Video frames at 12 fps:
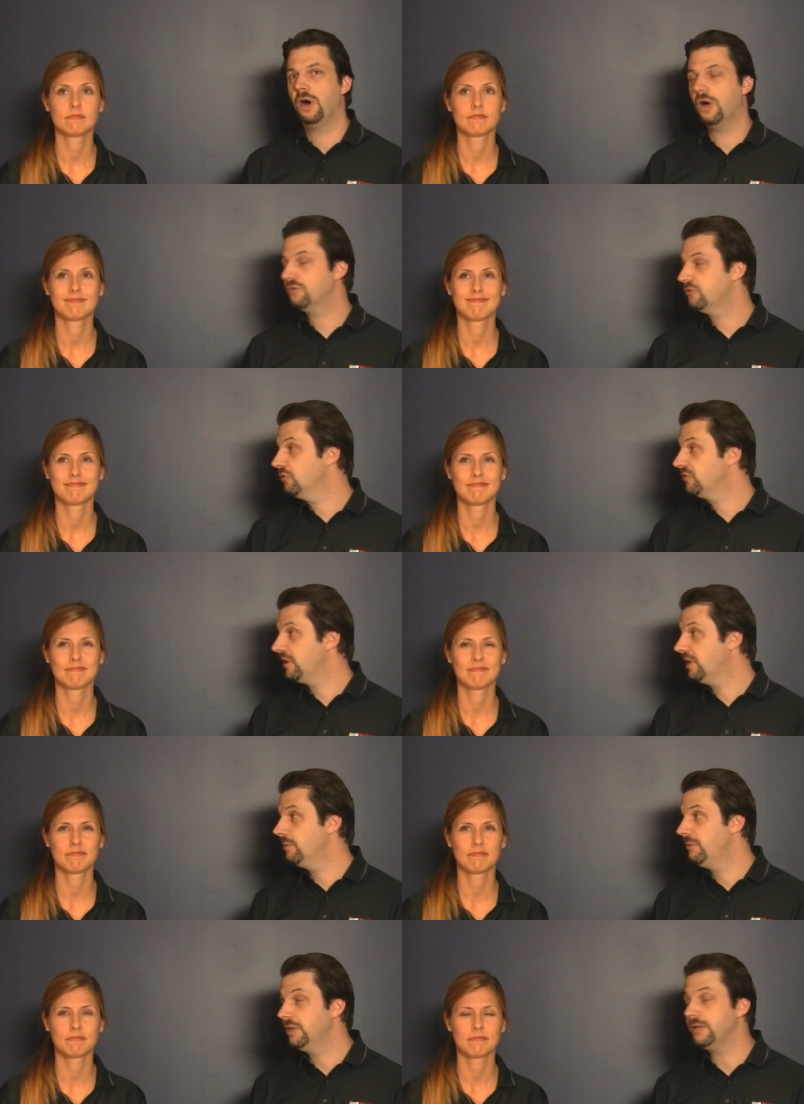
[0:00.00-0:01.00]
Speaker 1: Also,
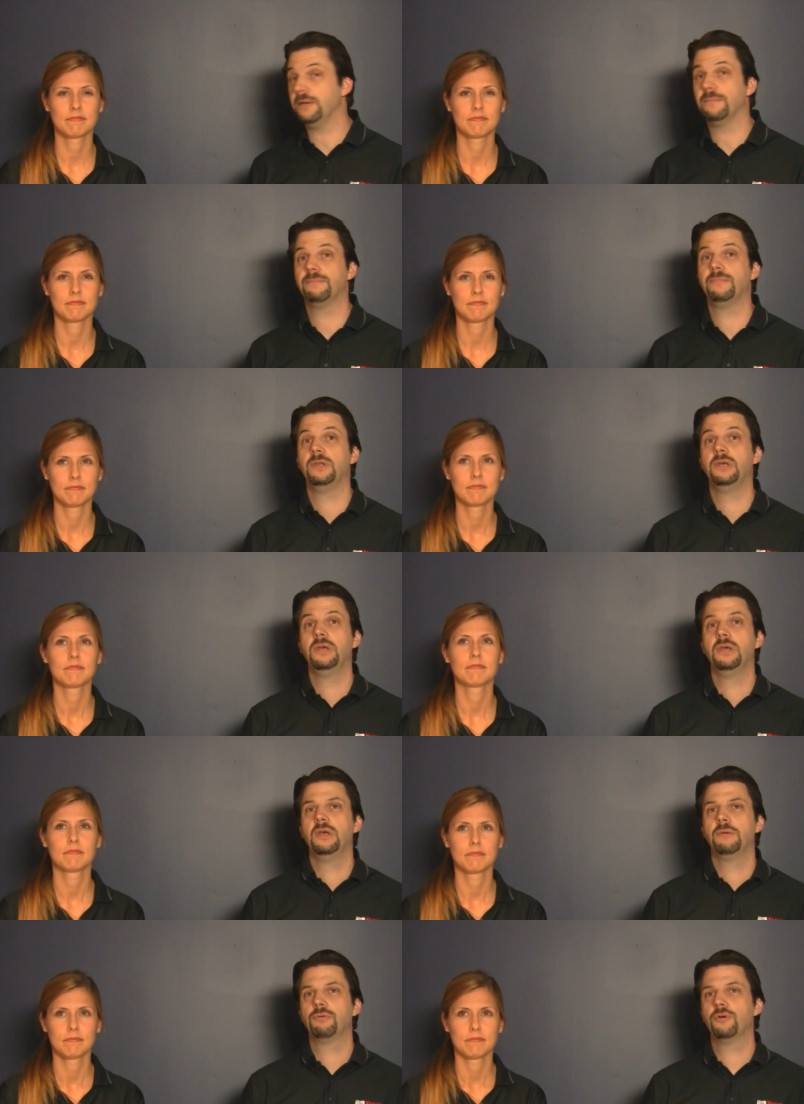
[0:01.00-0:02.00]
scalability.
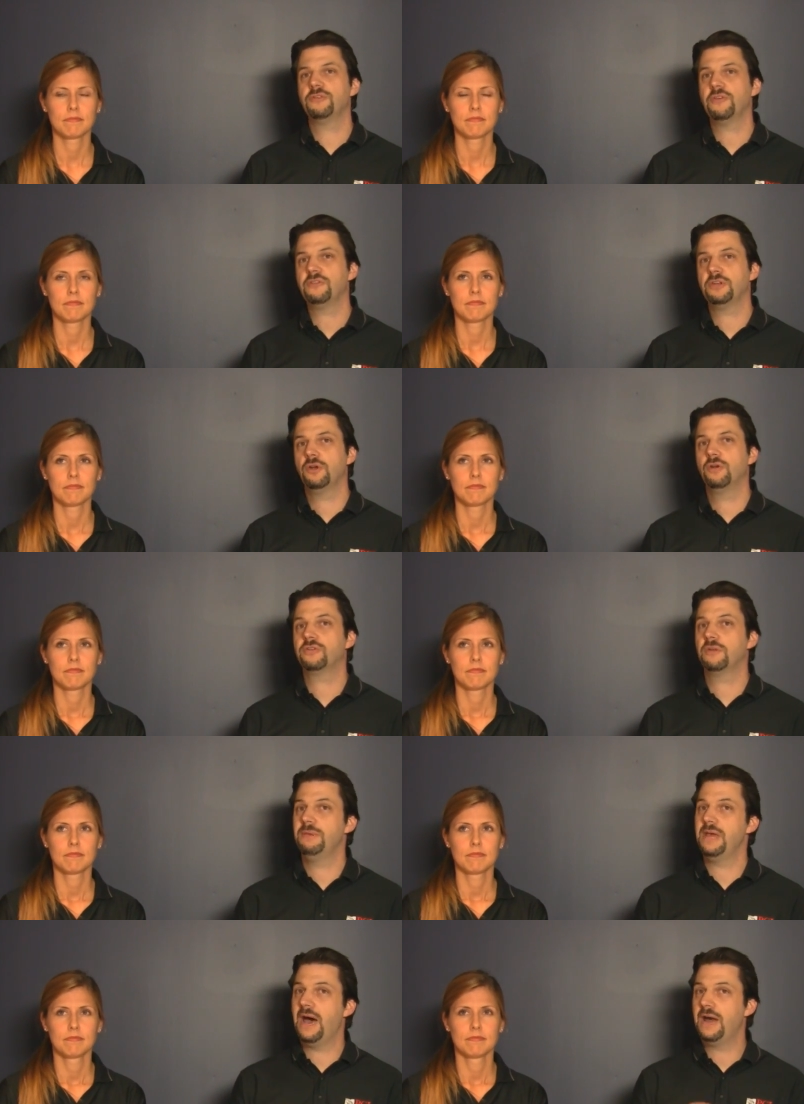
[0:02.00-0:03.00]
Processing nodes
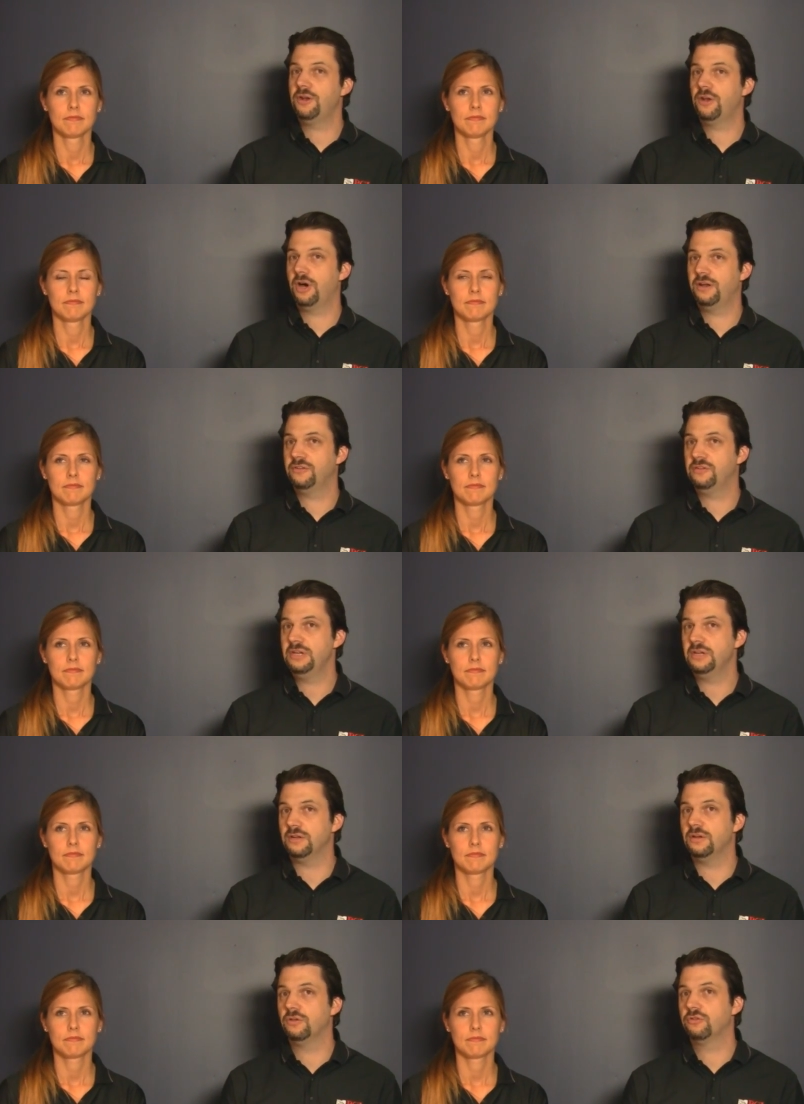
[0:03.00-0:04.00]
can be added on as
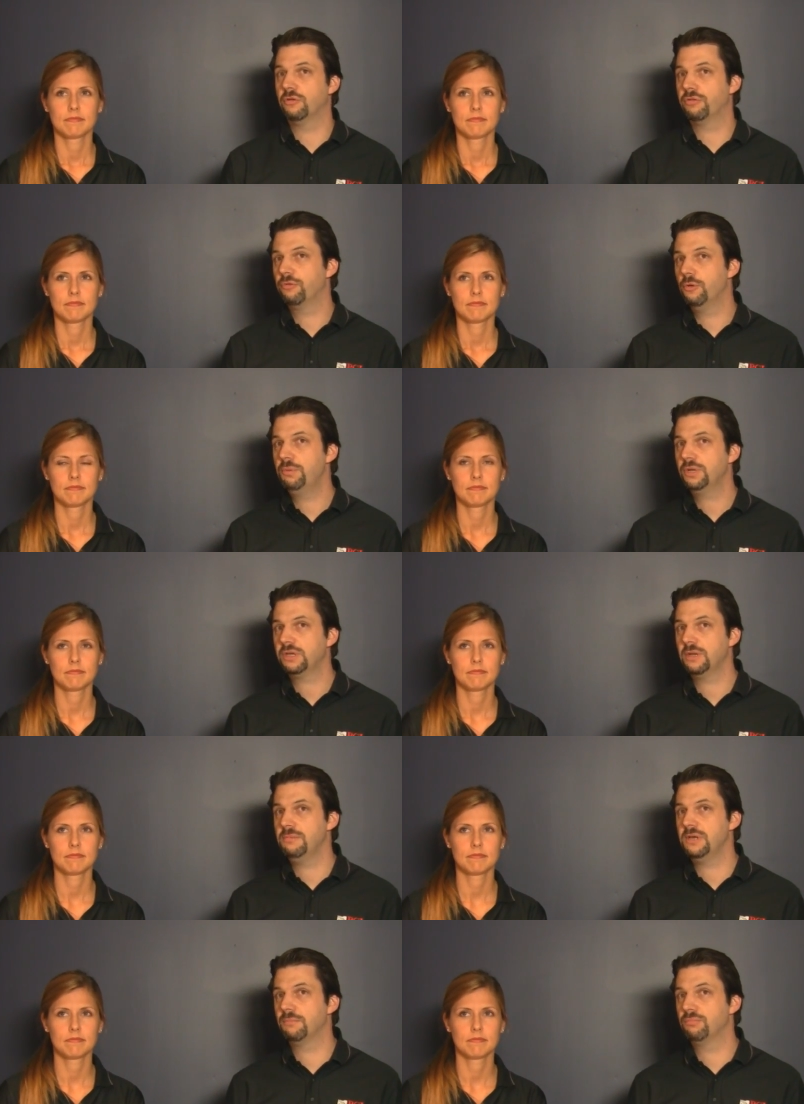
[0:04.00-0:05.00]
needed, so throughput
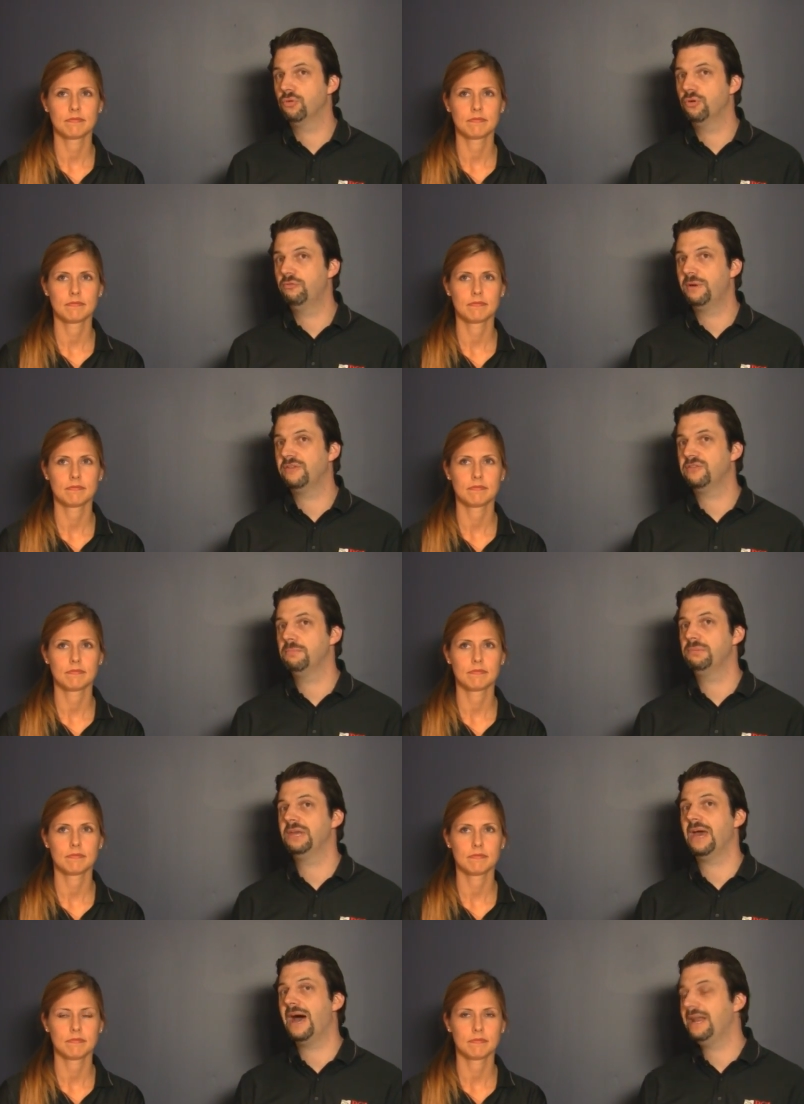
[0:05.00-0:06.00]
can be improved by
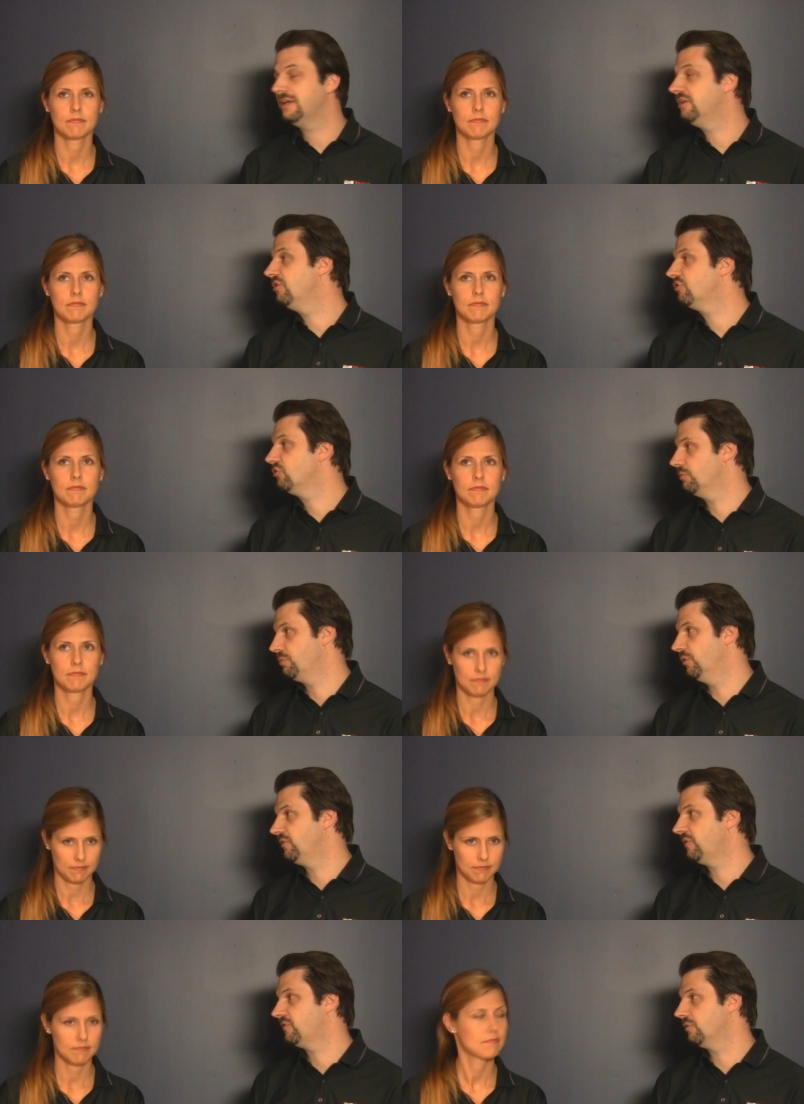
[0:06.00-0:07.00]
simply adding additional
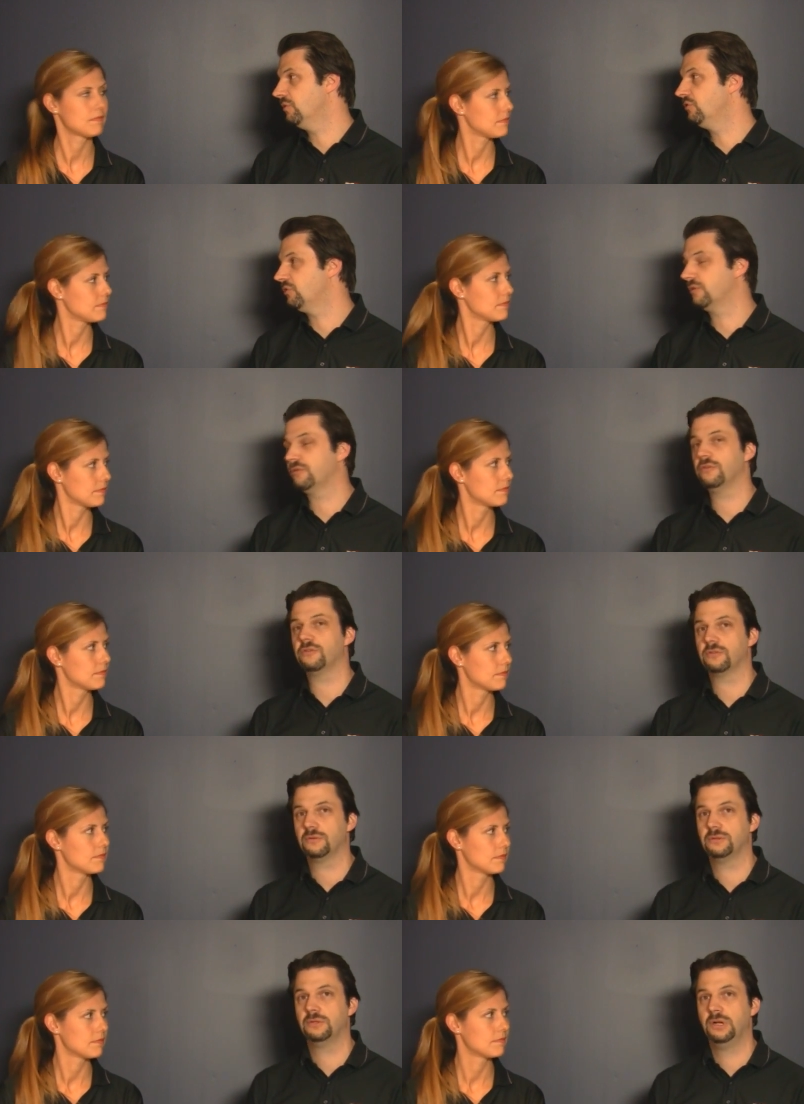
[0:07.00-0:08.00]
processing
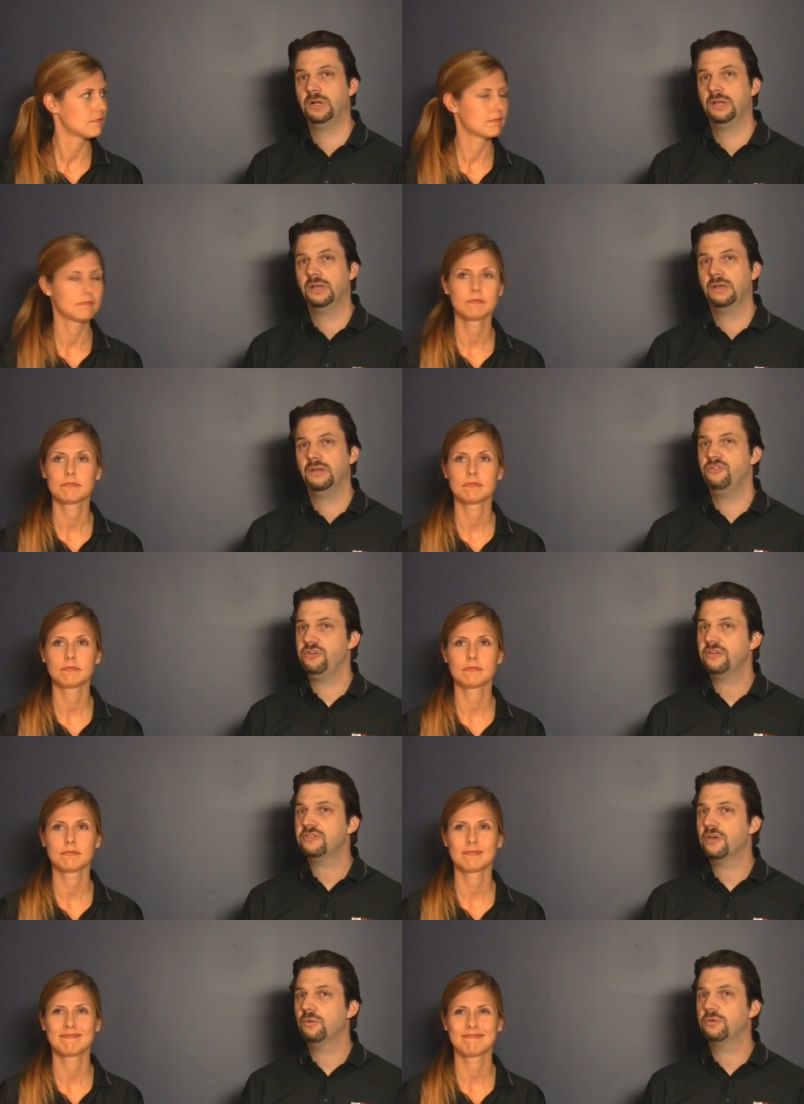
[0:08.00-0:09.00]
resources. G
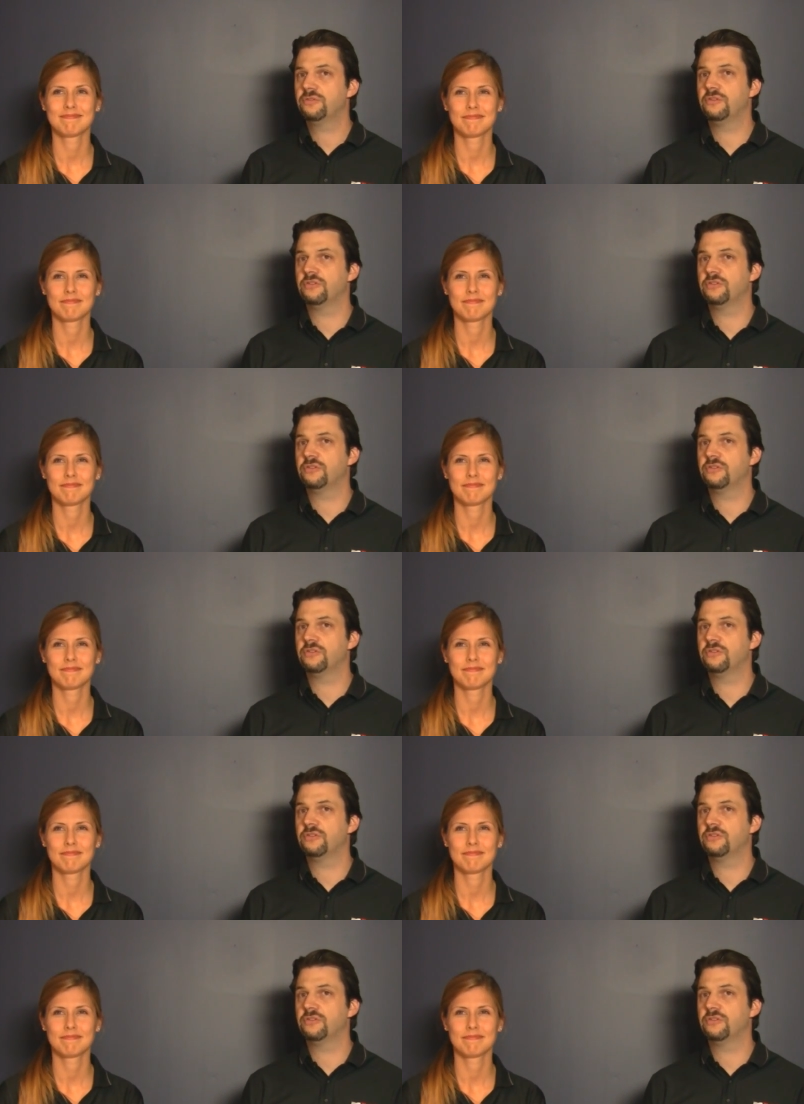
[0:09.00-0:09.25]
X L was